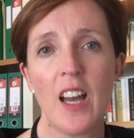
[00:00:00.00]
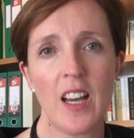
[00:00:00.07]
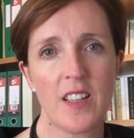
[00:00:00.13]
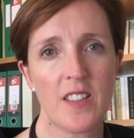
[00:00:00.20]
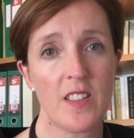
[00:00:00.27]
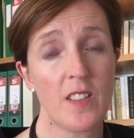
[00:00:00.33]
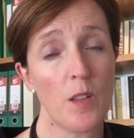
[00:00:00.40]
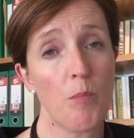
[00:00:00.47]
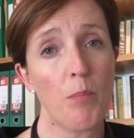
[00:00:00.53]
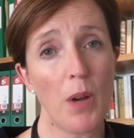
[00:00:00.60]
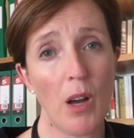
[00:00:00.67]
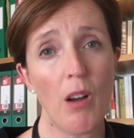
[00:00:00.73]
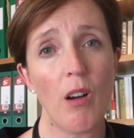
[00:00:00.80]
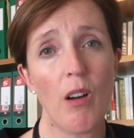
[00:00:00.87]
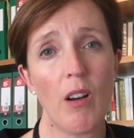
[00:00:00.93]
as there's a
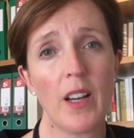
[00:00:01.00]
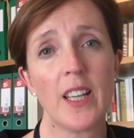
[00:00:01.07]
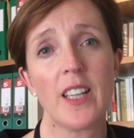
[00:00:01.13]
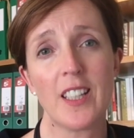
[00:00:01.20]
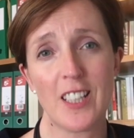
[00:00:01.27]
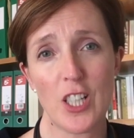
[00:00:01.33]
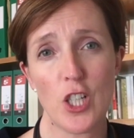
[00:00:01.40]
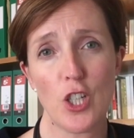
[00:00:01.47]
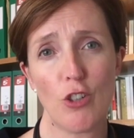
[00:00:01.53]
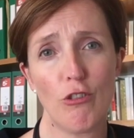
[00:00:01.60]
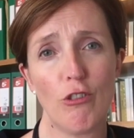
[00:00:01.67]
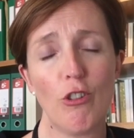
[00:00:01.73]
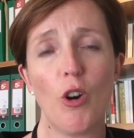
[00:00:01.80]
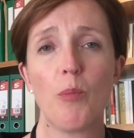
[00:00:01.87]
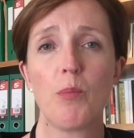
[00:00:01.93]
bar in English
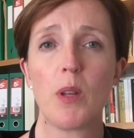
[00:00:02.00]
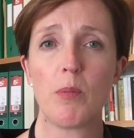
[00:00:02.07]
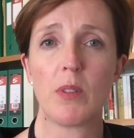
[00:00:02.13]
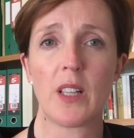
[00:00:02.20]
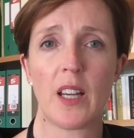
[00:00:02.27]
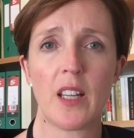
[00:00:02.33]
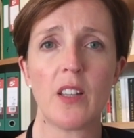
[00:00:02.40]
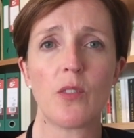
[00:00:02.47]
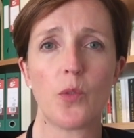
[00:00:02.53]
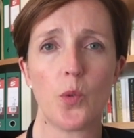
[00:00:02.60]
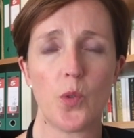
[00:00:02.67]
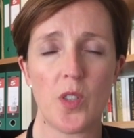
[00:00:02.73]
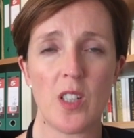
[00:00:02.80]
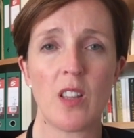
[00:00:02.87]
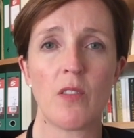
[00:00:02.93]
law on people getting
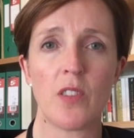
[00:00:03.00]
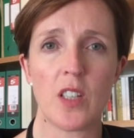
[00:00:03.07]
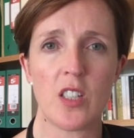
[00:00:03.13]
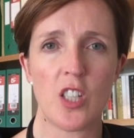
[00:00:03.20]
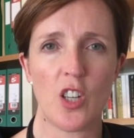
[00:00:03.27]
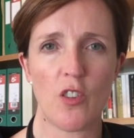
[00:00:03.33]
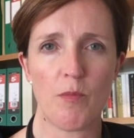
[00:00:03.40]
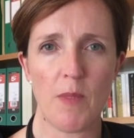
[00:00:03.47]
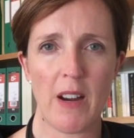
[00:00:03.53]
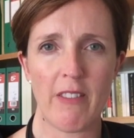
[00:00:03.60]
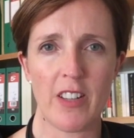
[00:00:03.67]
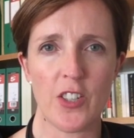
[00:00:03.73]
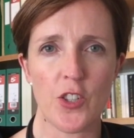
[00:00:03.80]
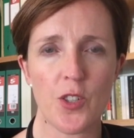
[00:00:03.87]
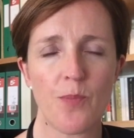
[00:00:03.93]
divorced in the first year of
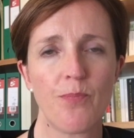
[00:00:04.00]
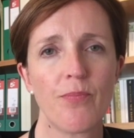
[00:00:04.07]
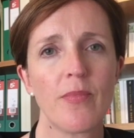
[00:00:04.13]
marriage.